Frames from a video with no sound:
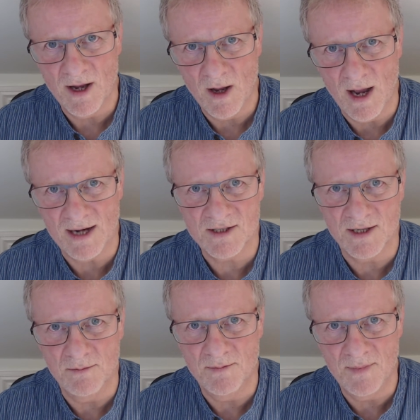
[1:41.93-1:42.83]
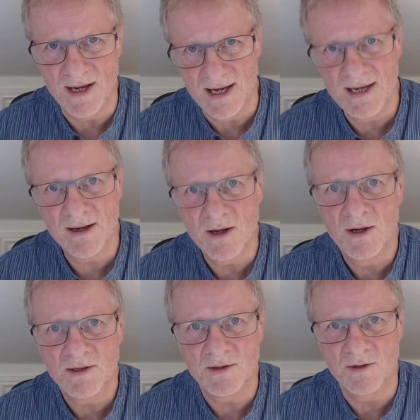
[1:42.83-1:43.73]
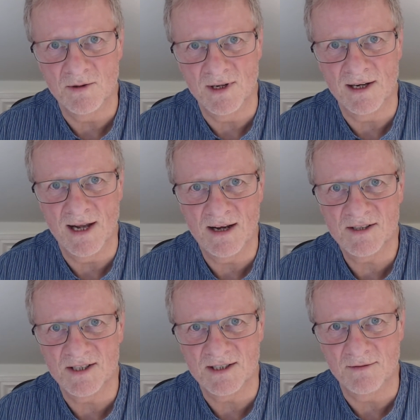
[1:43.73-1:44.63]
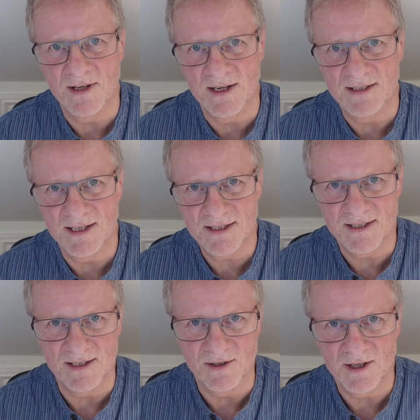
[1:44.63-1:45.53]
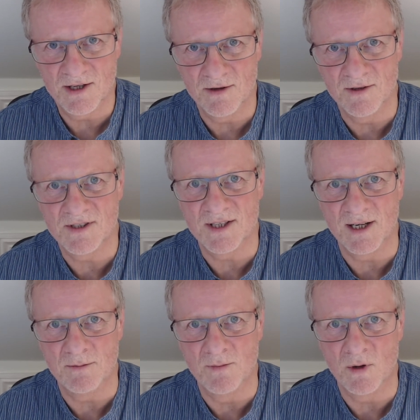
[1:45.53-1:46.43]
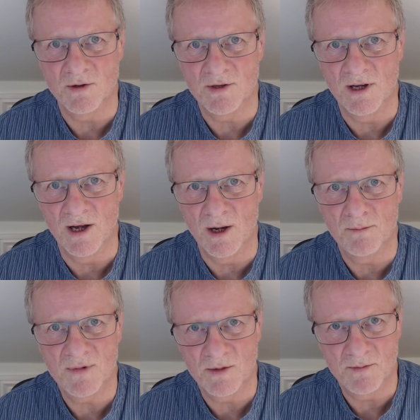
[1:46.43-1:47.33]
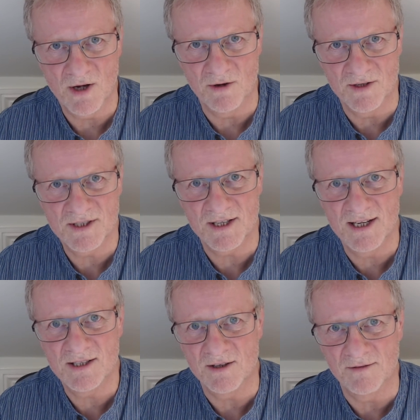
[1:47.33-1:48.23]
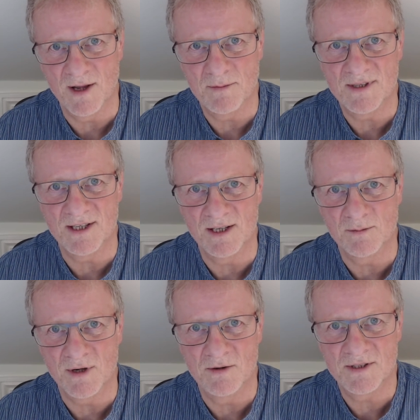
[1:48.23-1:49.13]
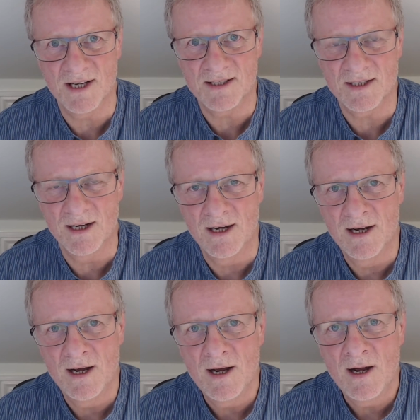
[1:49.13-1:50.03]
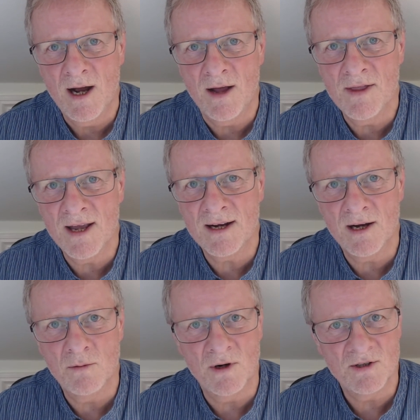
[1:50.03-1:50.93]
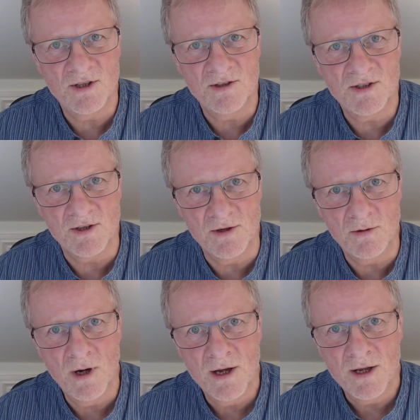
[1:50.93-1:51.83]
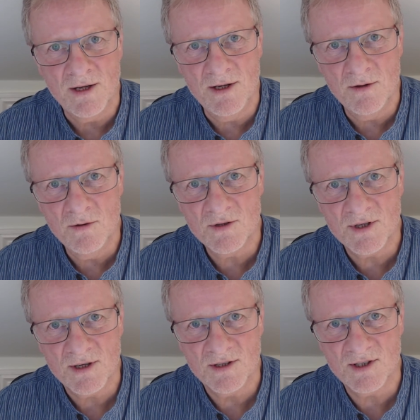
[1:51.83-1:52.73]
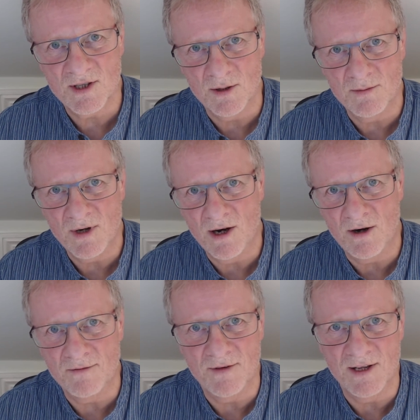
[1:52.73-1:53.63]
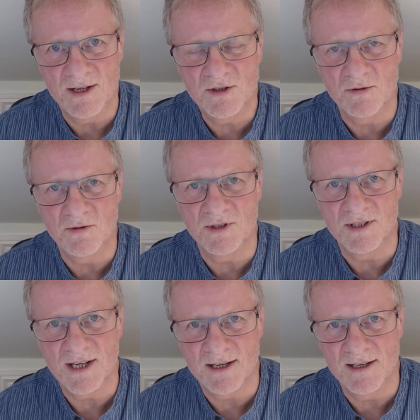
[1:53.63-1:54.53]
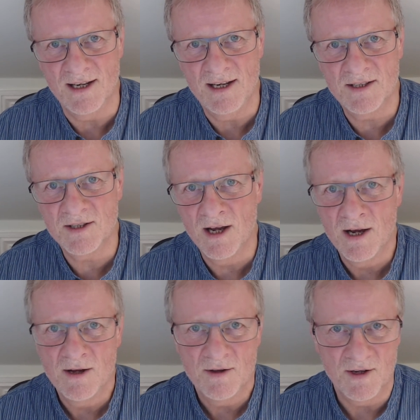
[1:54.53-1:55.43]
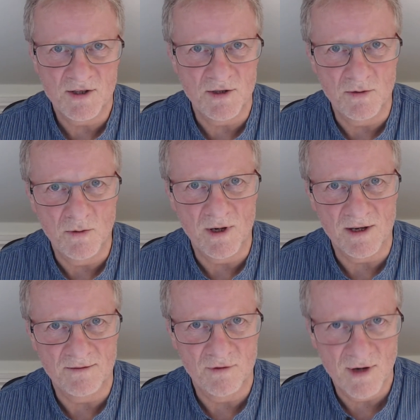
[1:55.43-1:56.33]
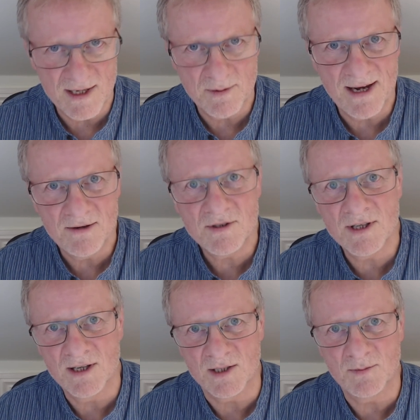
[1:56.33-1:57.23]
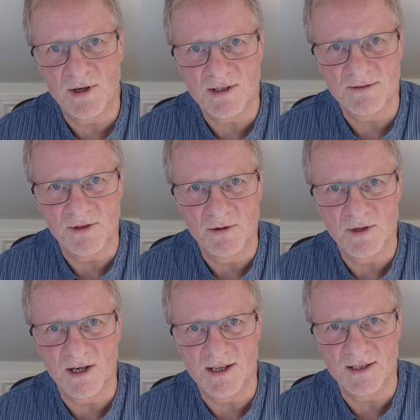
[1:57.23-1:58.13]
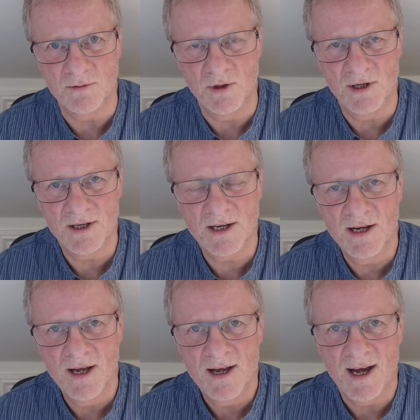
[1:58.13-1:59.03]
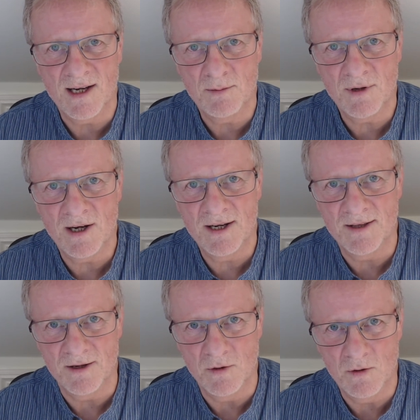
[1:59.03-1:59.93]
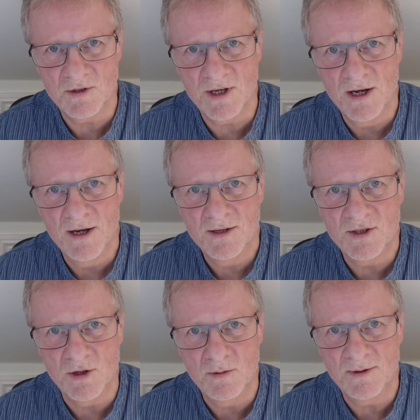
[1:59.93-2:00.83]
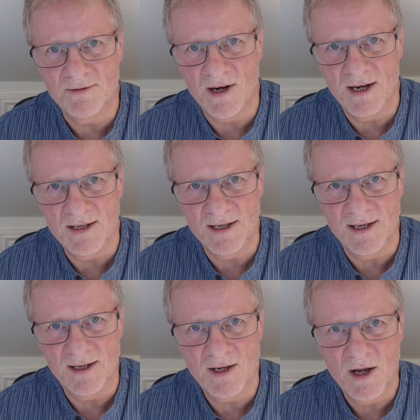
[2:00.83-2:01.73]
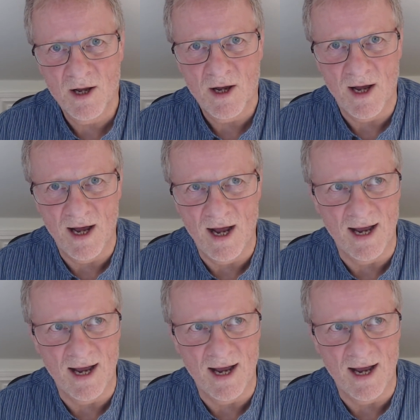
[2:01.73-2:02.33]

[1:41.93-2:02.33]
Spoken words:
actually be, to do an analysis of the existing and the current state of that particular process. And then I want you to use some of the tools and techniques that you will have read about as part of your guided work and apply those to providing an